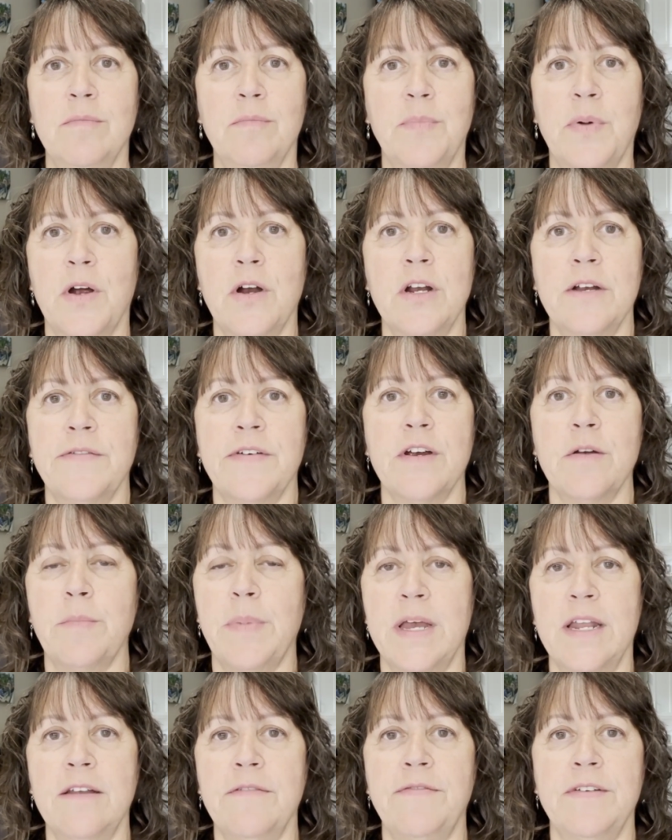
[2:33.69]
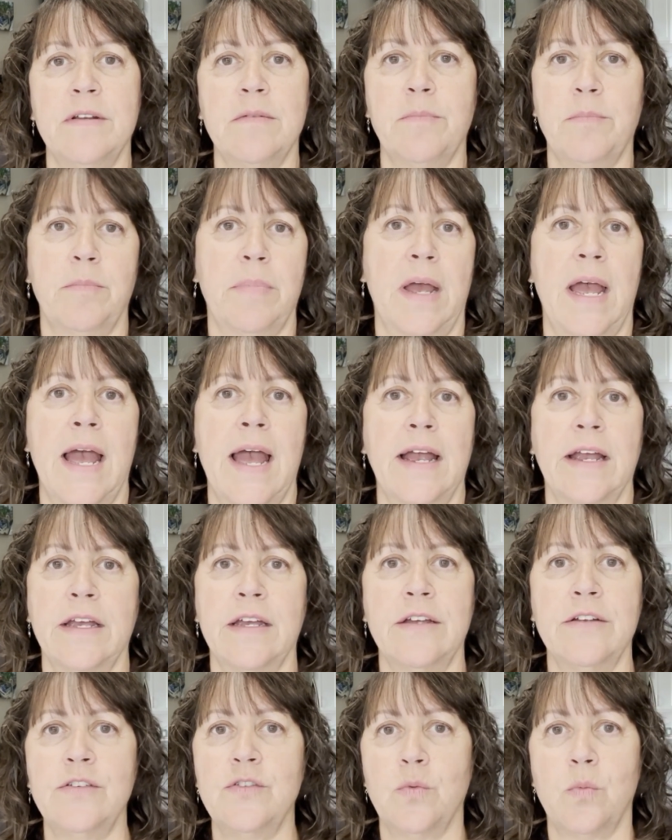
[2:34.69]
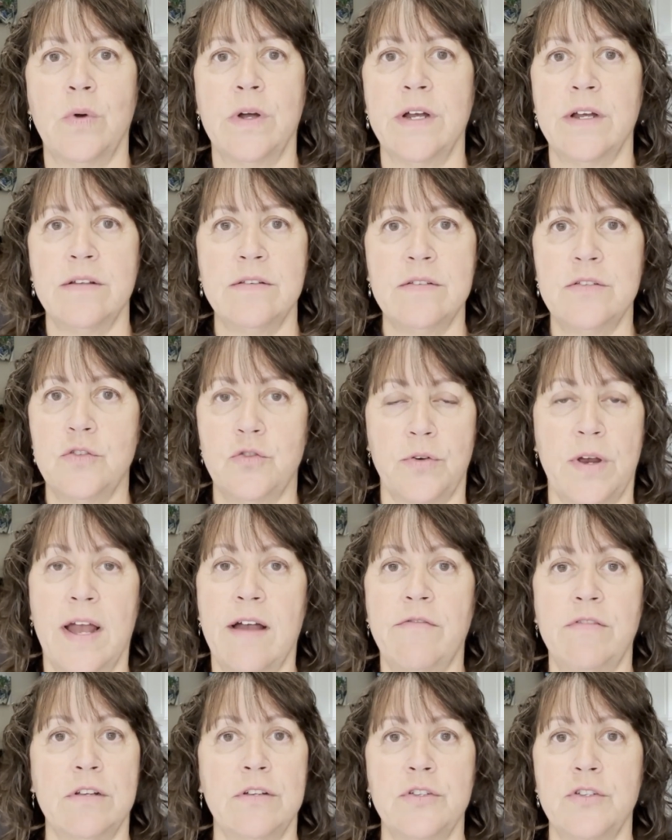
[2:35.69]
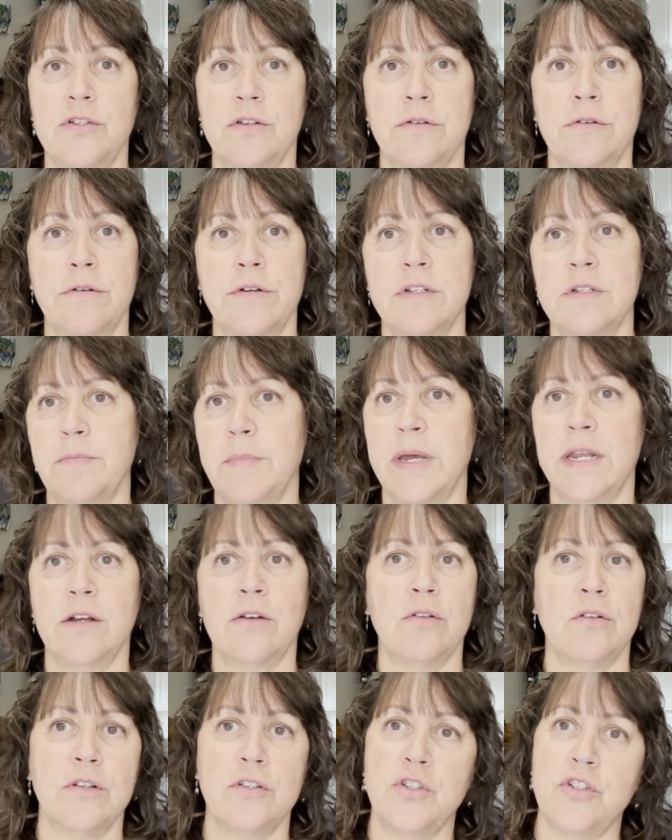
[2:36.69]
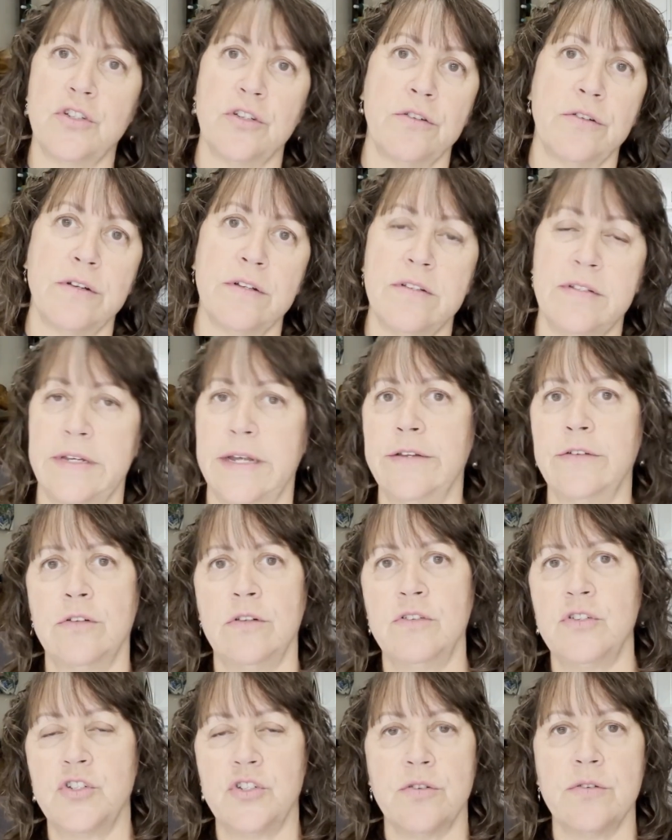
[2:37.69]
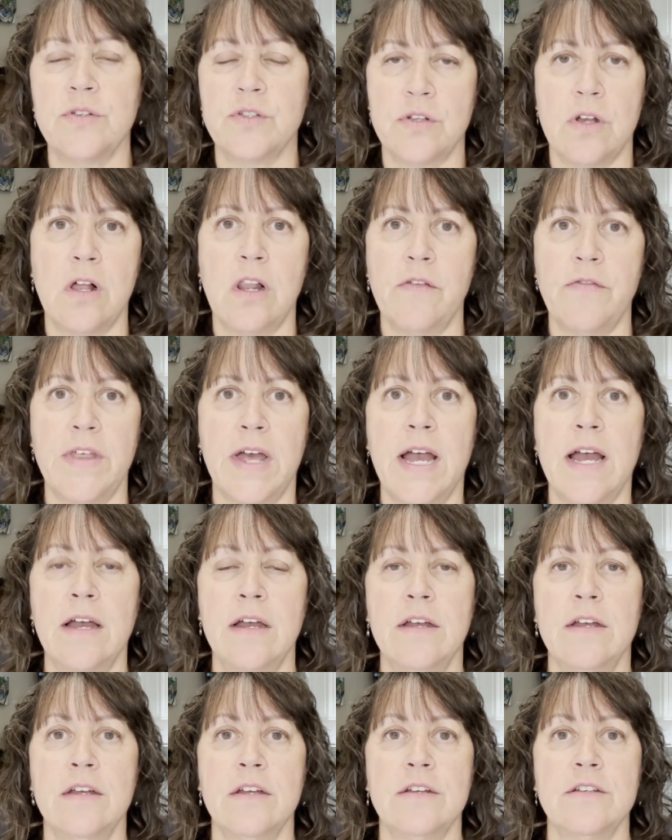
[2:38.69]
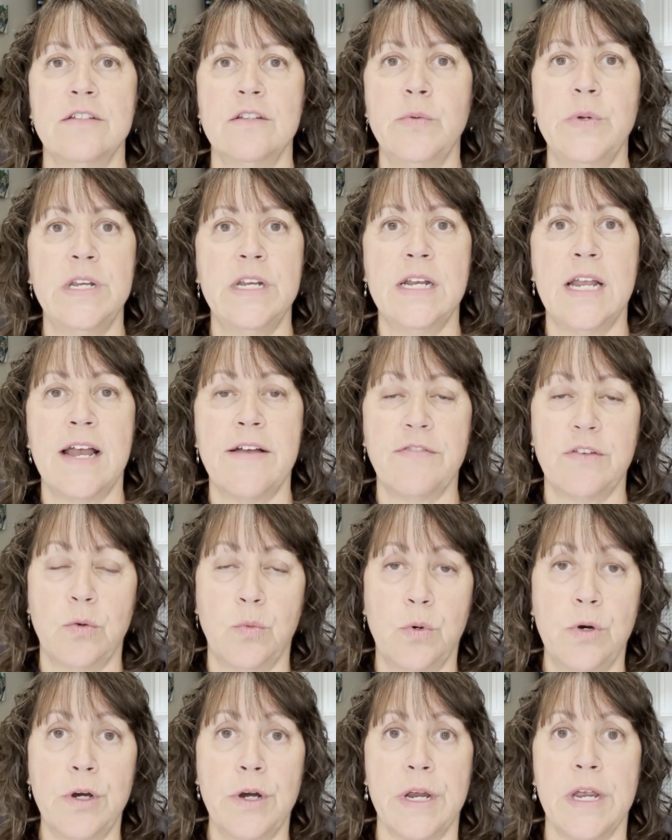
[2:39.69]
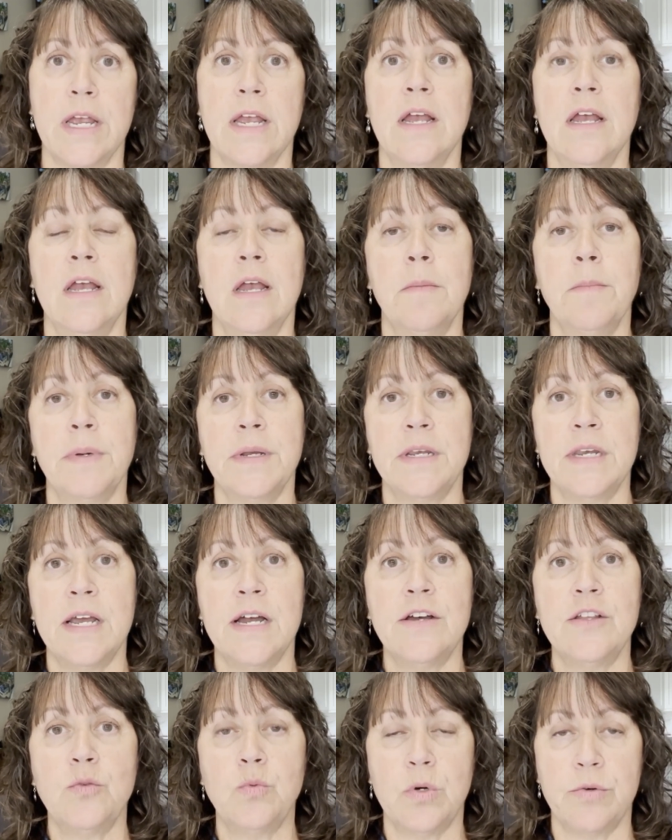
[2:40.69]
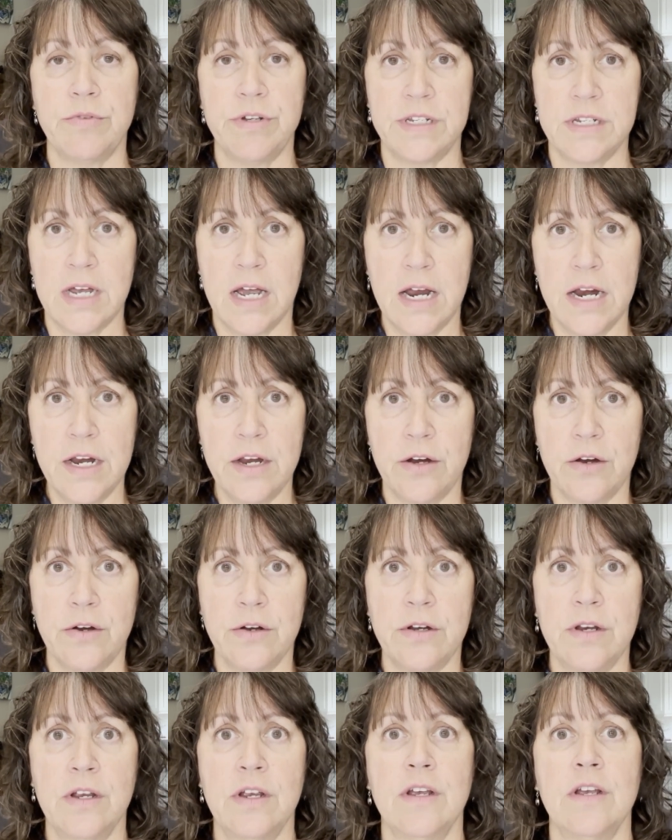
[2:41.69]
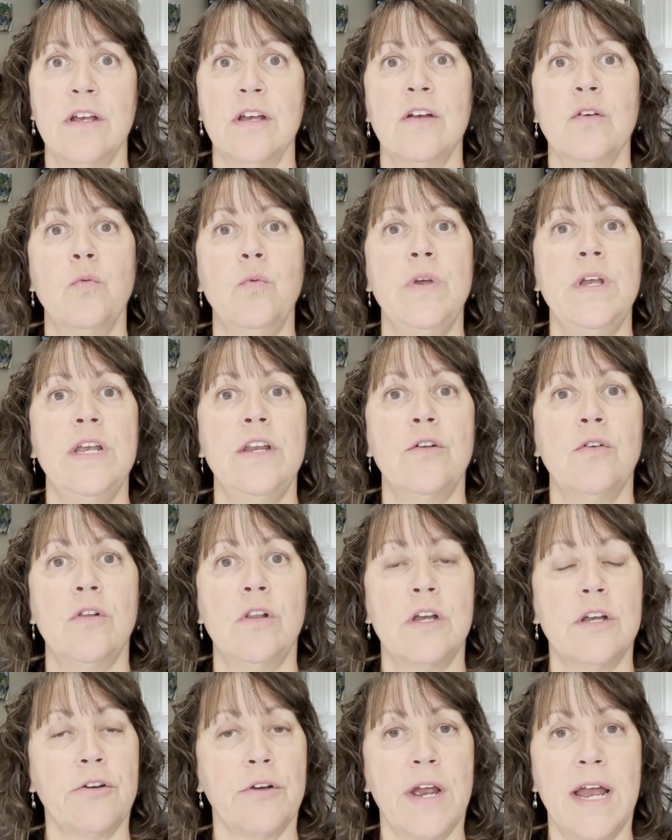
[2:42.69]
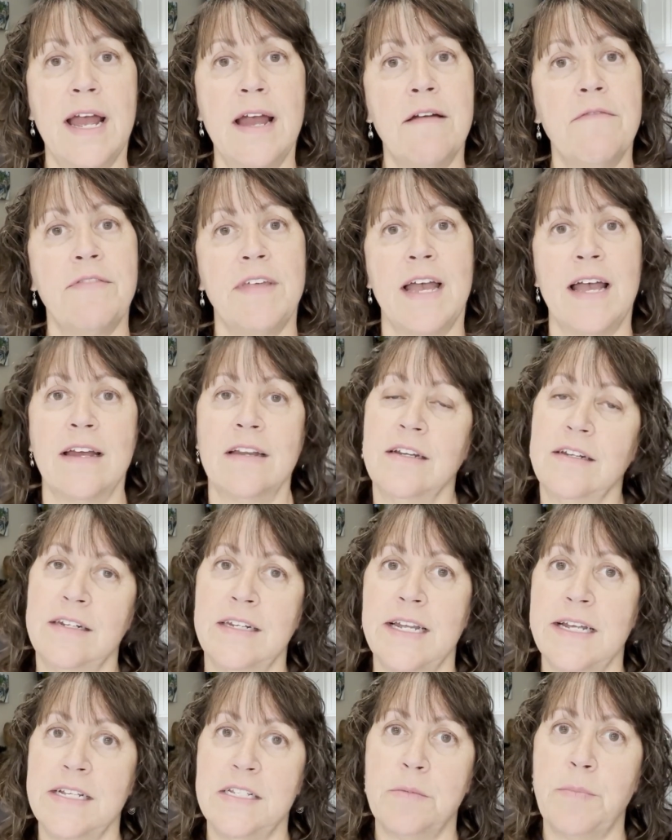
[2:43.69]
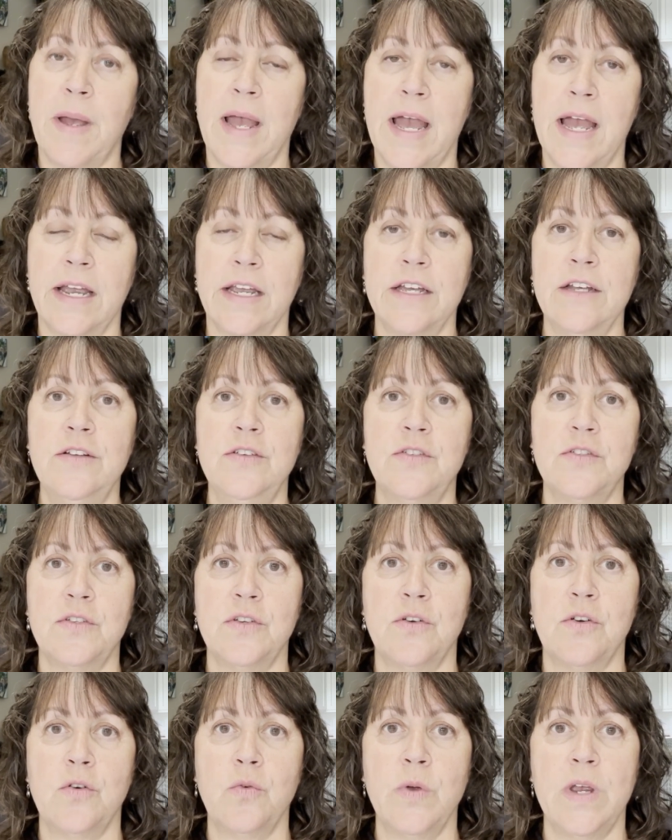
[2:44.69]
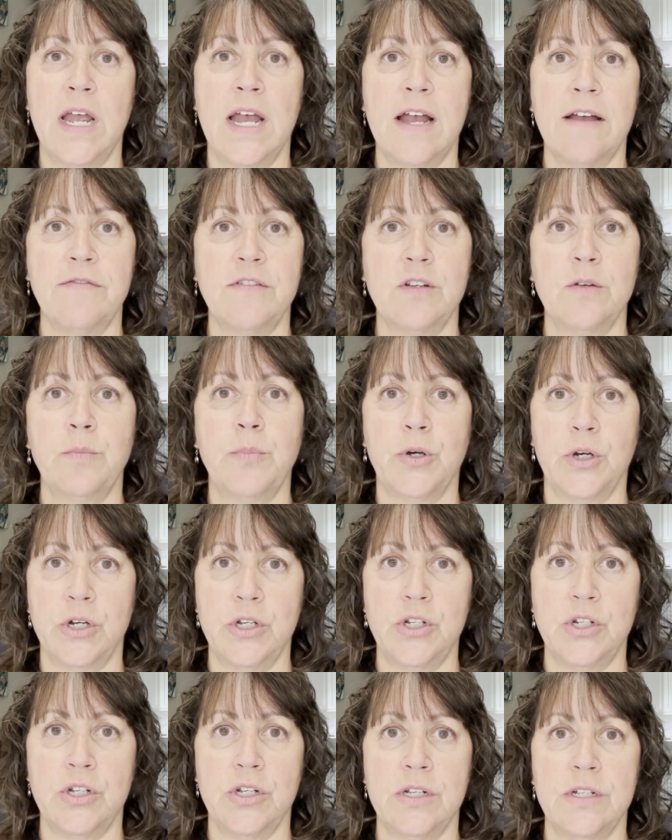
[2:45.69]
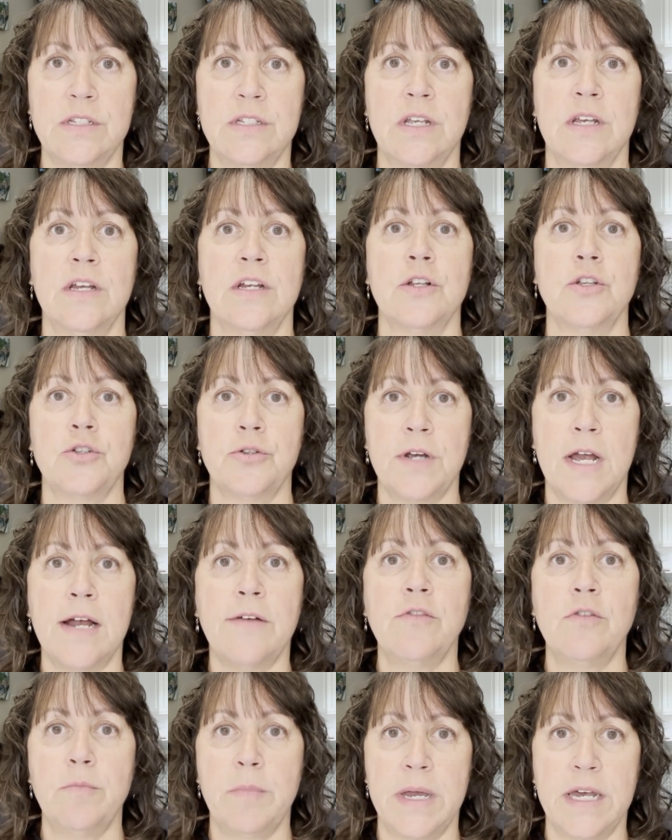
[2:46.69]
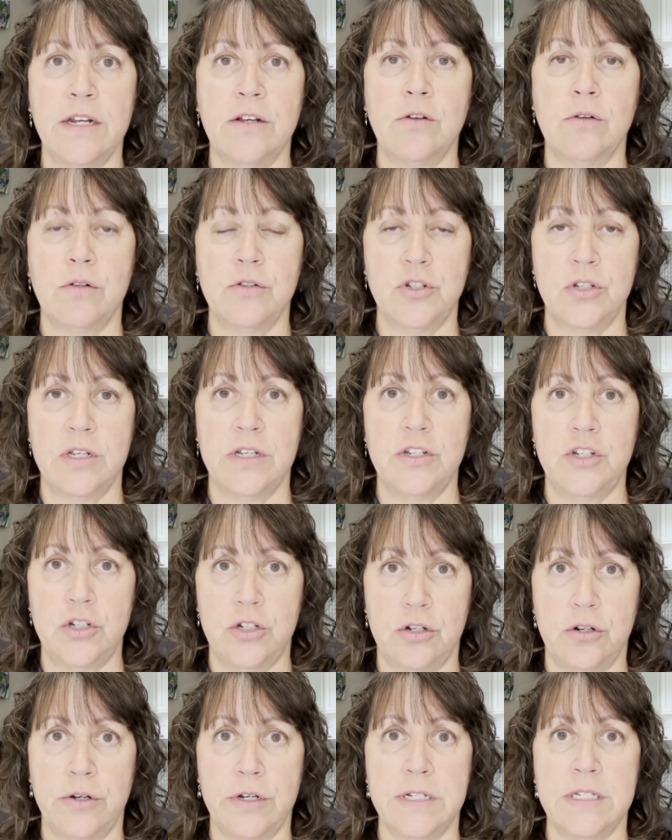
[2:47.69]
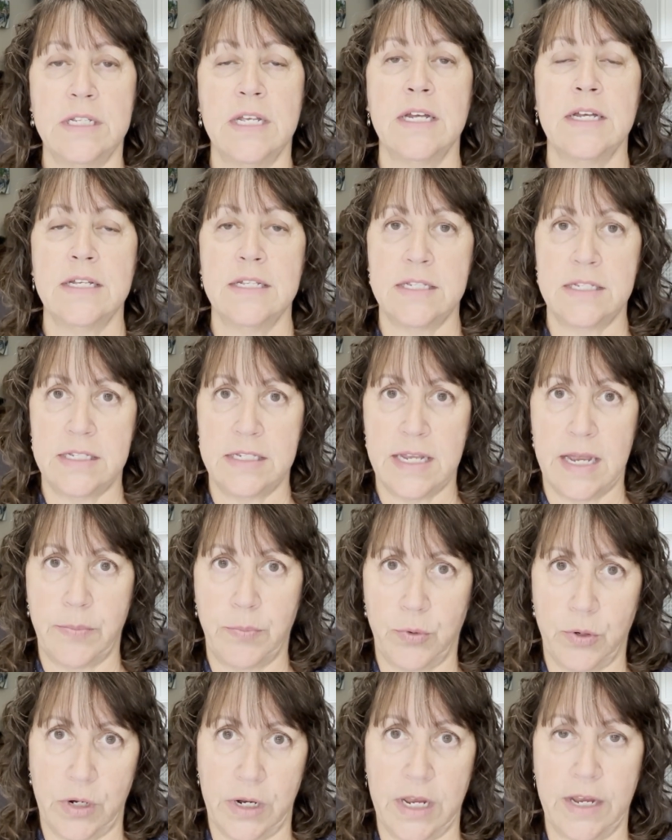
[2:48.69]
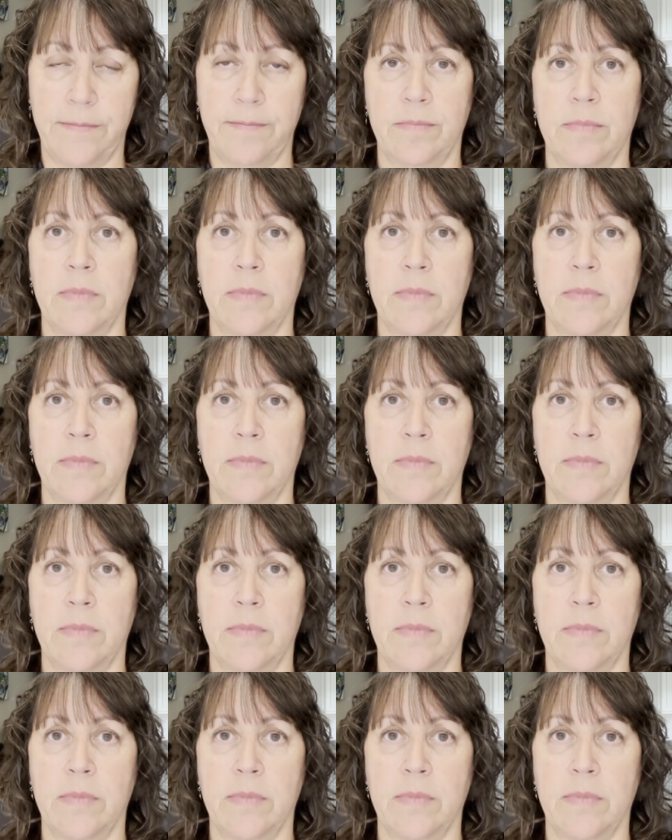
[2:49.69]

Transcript: part of our benefit package was travel insurance, medical insurance, dental insurance, all of that. So we didn't have to worry. But now that we're retired, we no longer have that nice package. So we have to purchase travel medical insurance separately.